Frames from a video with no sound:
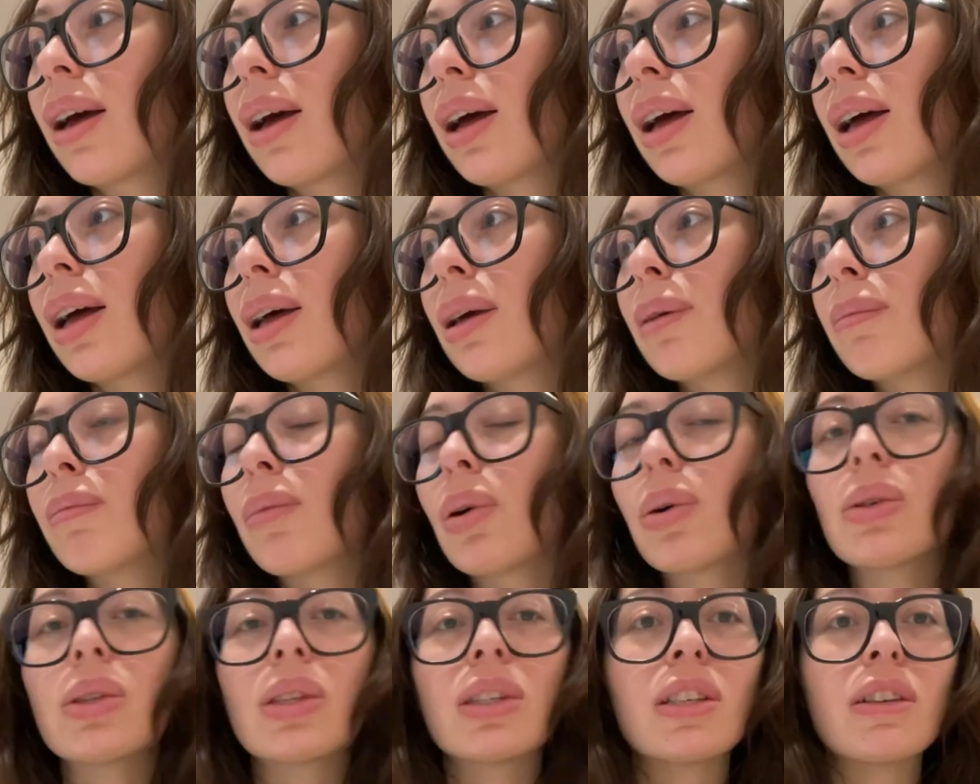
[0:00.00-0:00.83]
Uh,
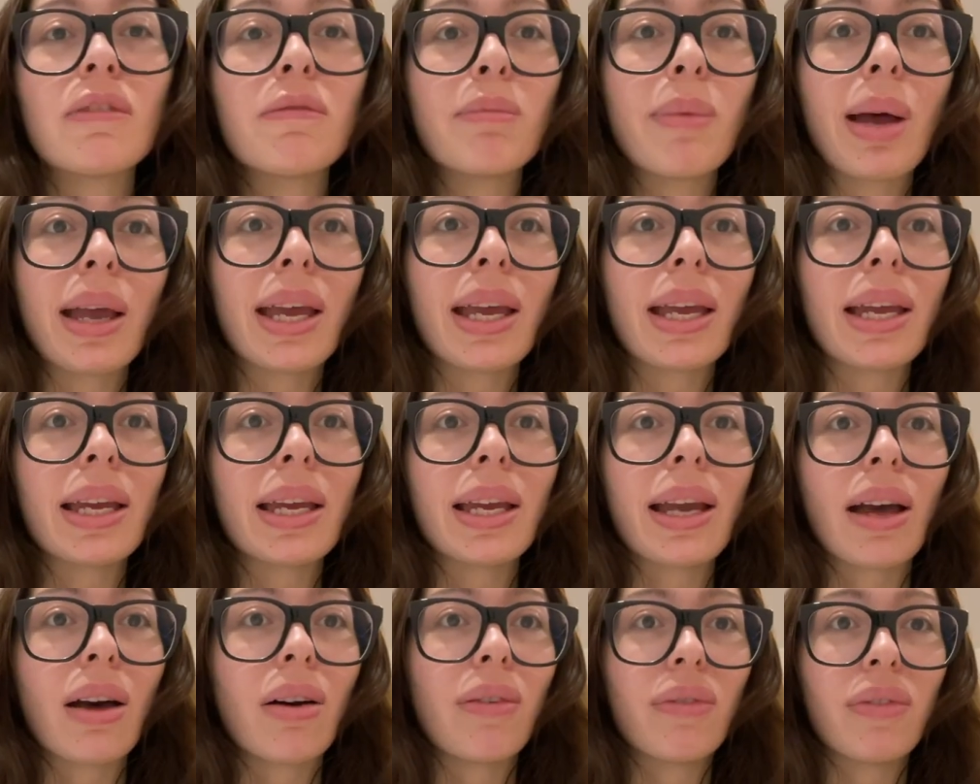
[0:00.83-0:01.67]
most of
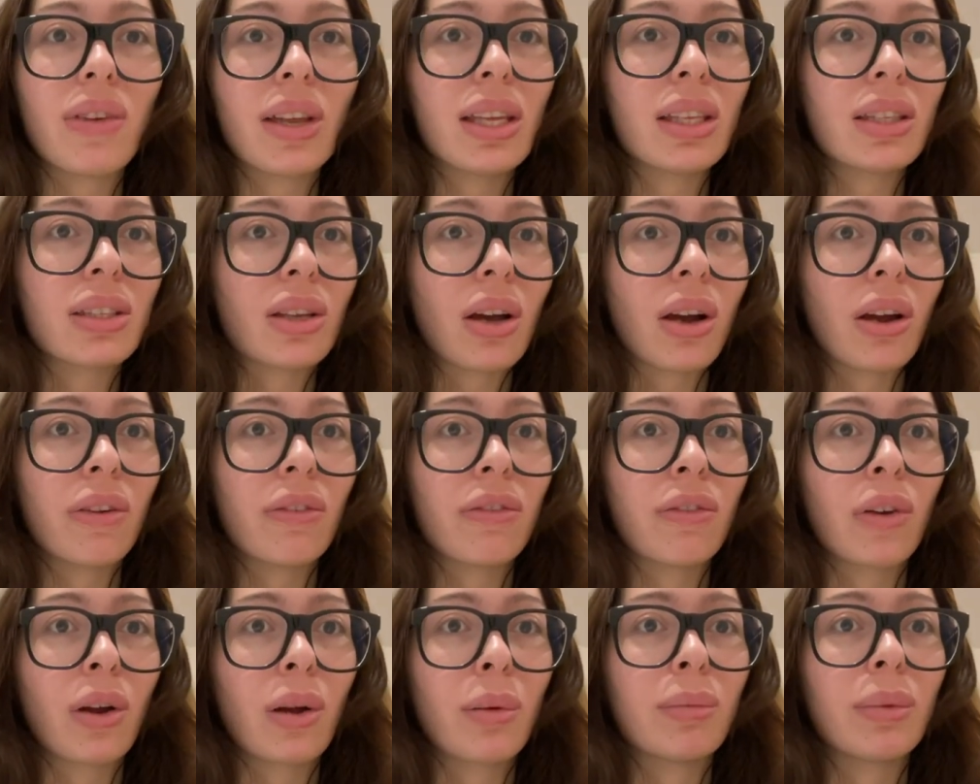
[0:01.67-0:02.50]
my outfits are
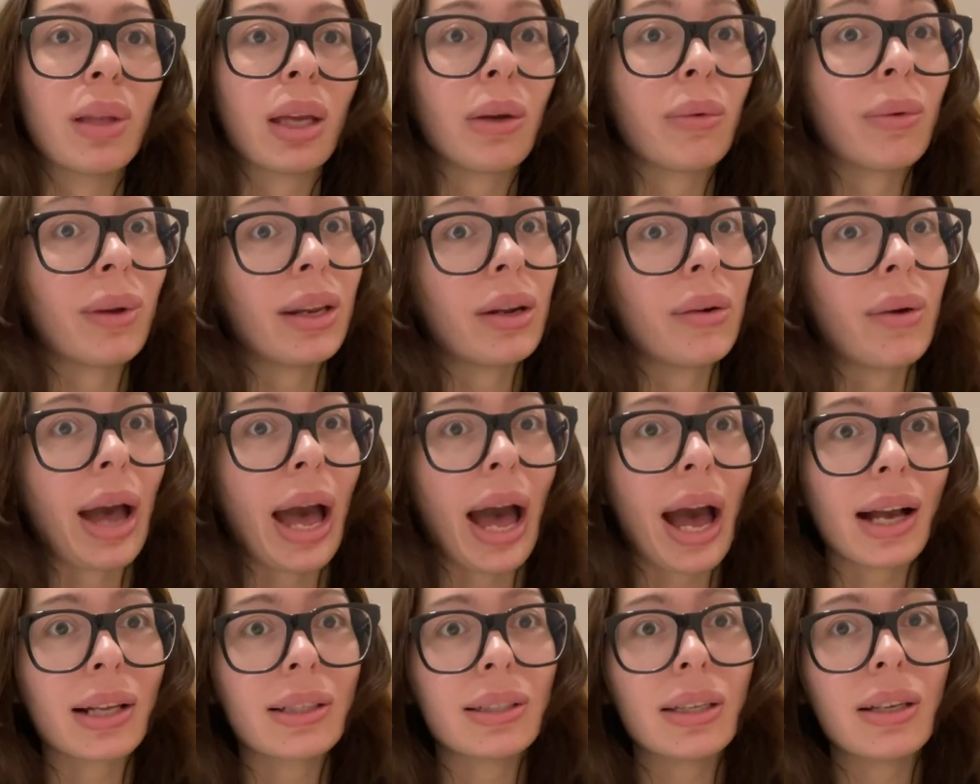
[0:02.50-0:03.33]
from Liquido
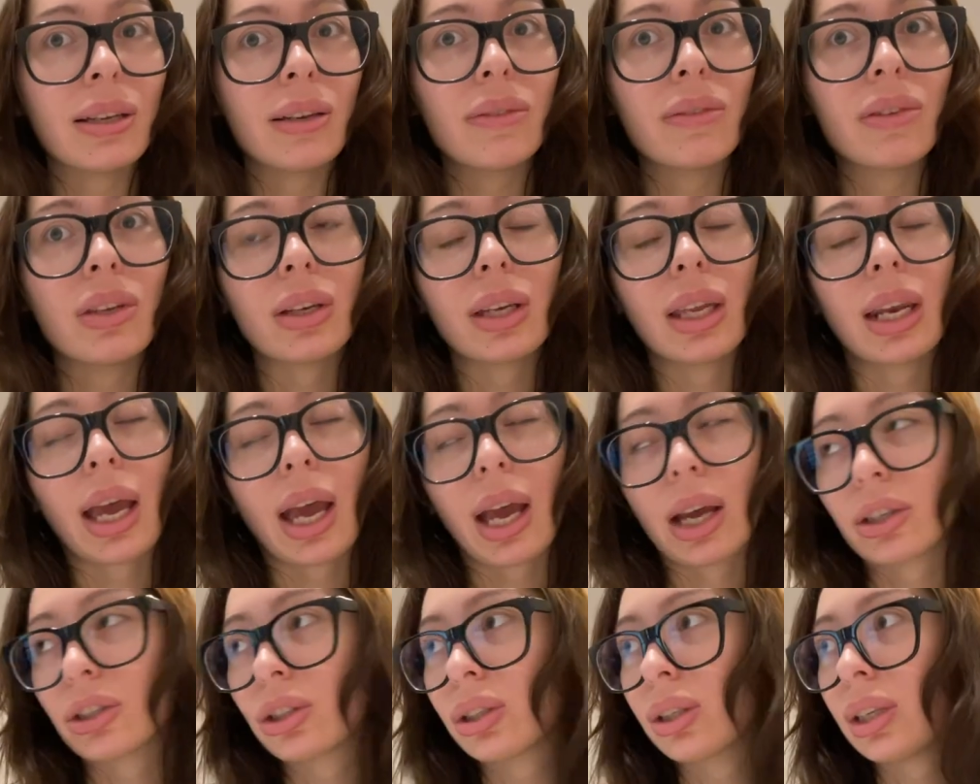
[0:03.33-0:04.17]
Active. You can
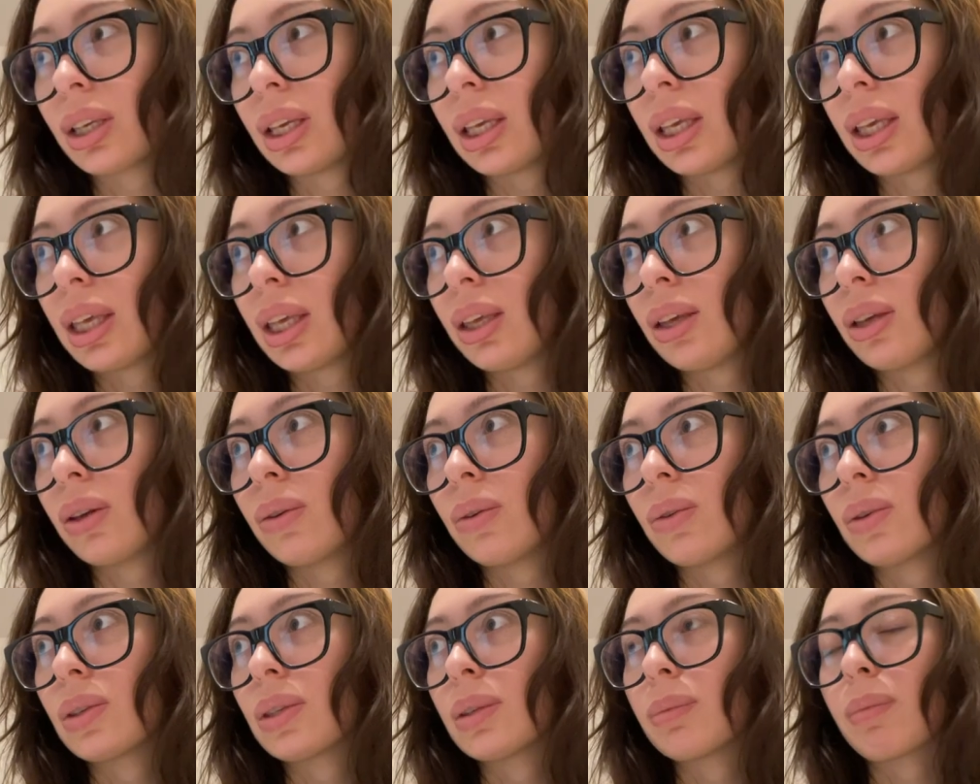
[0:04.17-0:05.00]
actually
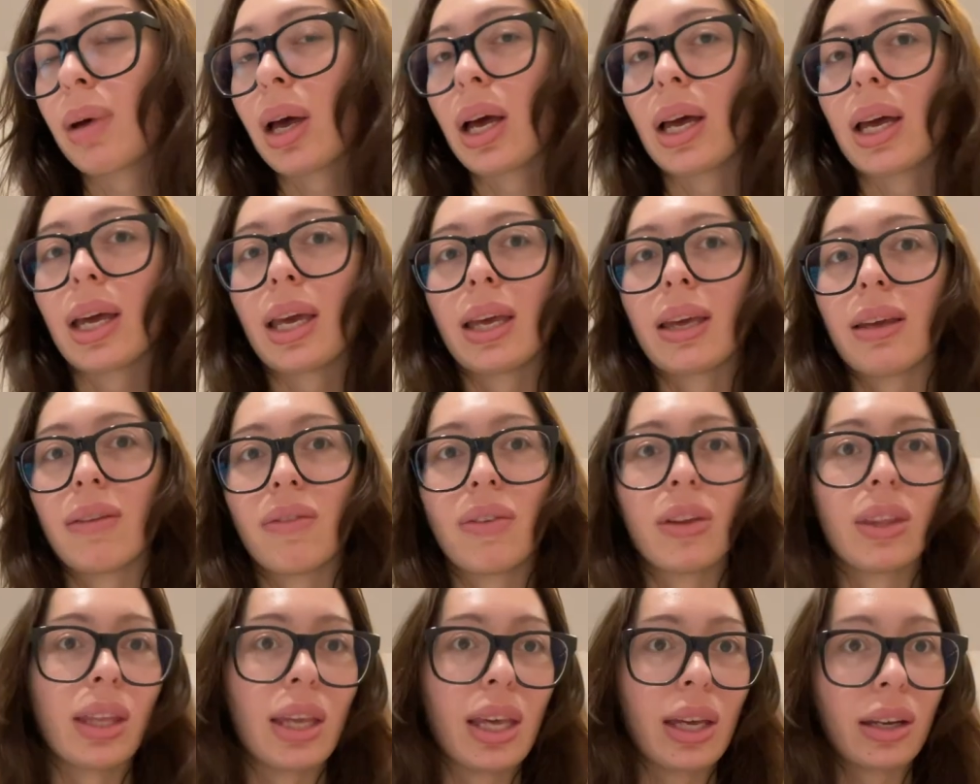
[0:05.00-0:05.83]
use my
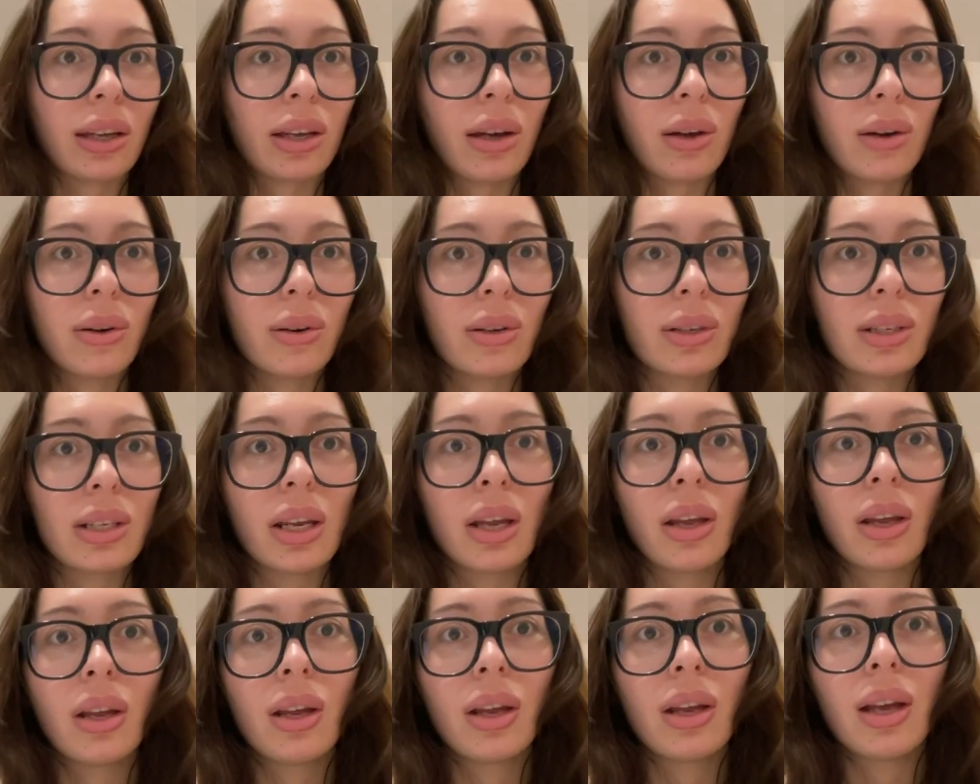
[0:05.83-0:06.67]
affiliate code,
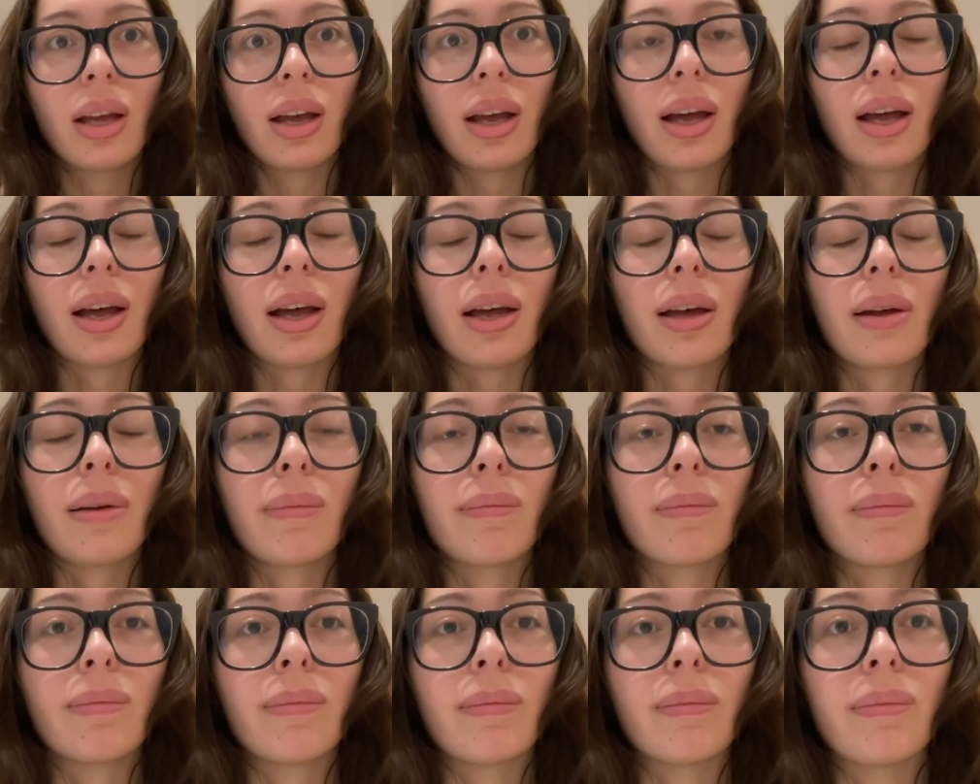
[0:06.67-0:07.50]

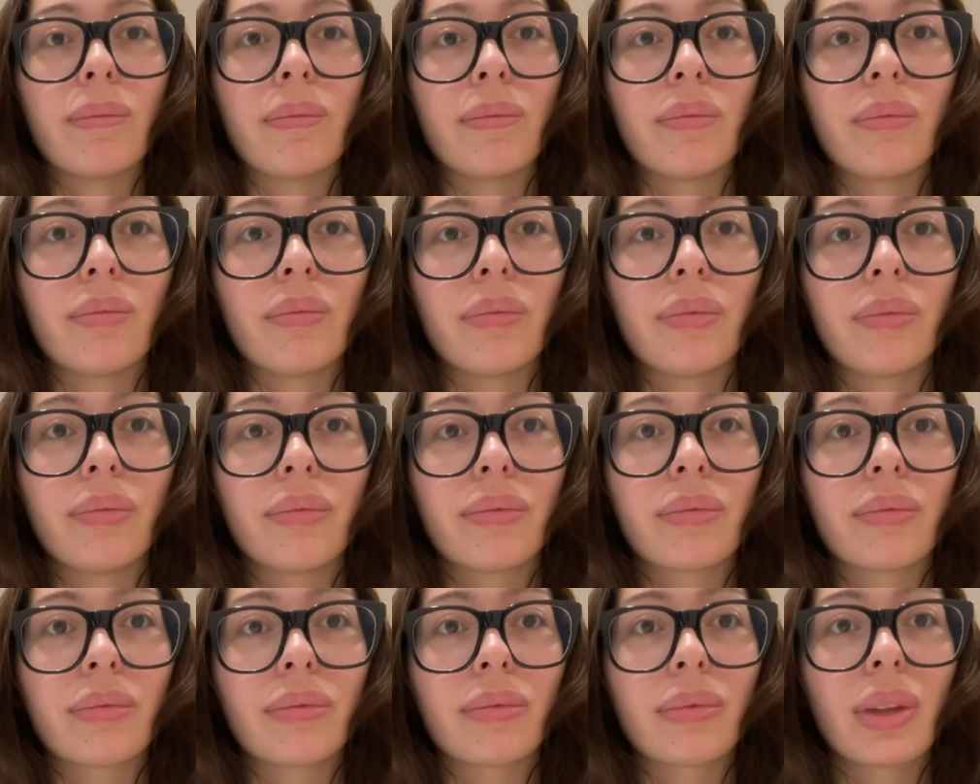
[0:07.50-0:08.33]
um,
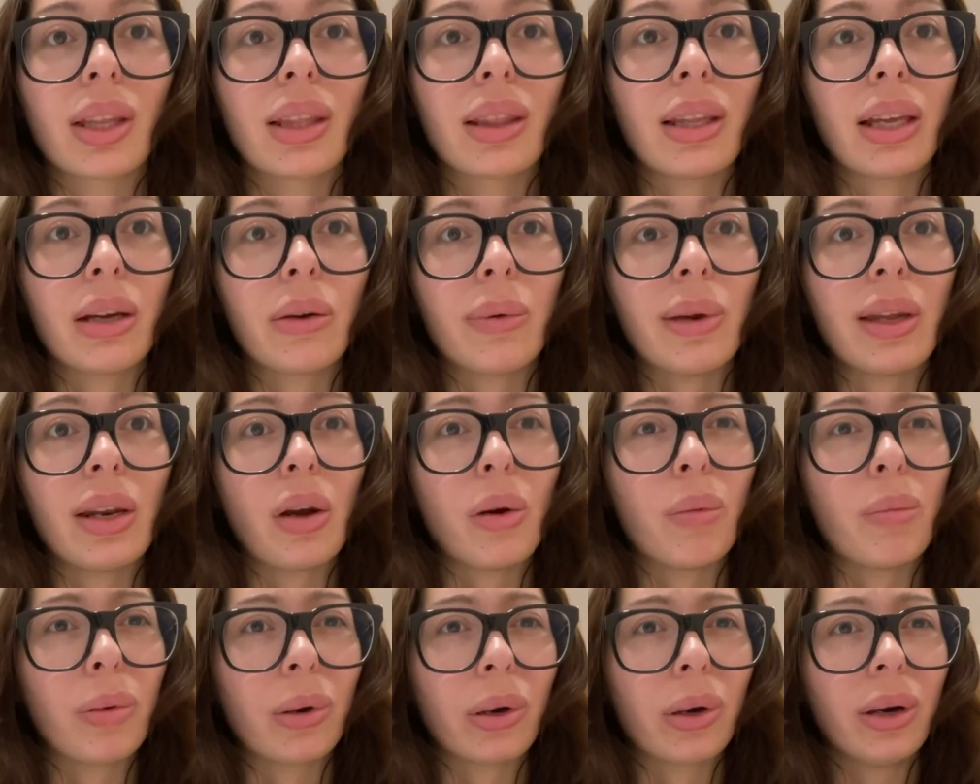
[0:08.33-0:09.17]

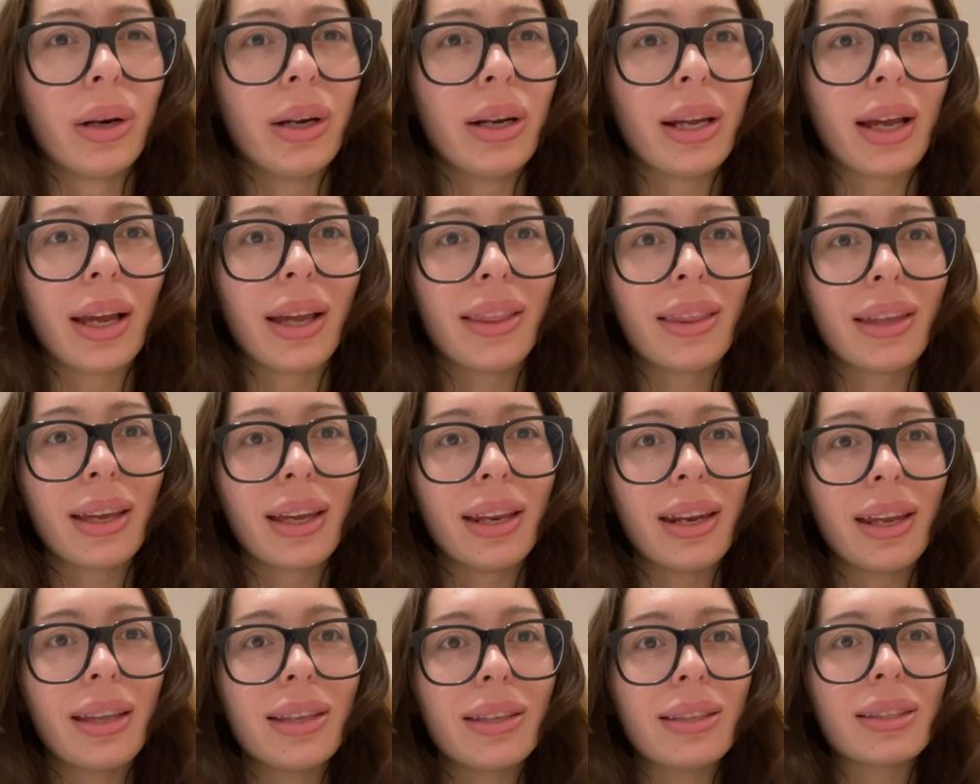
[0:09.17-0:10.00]
Liquido Bird, I think
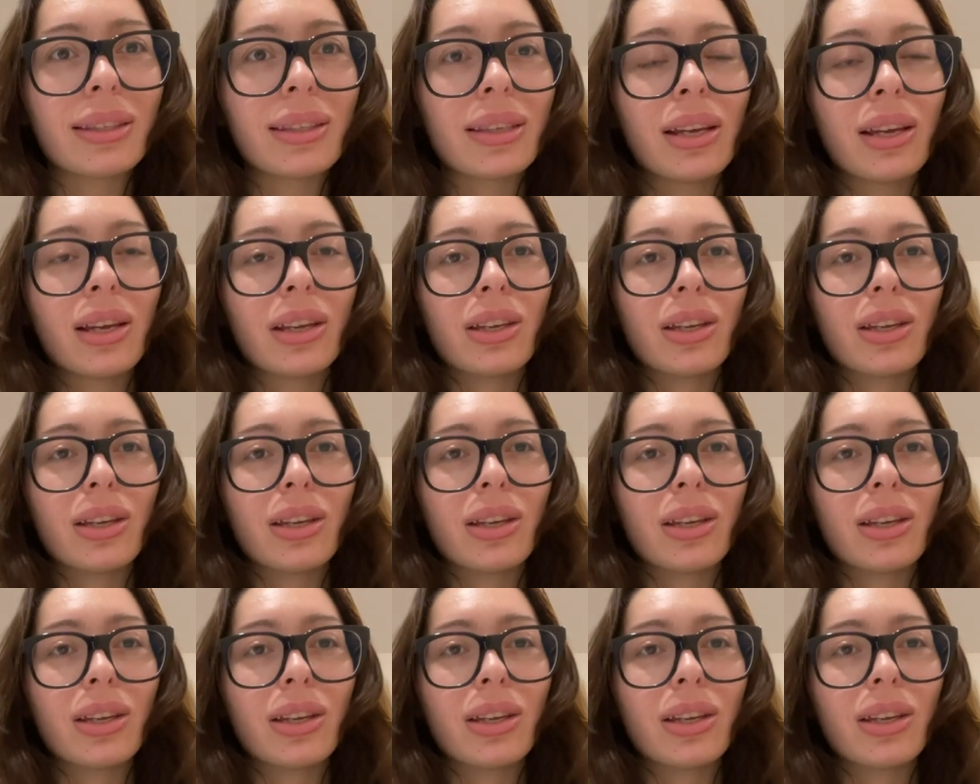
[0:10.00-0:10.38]
it is.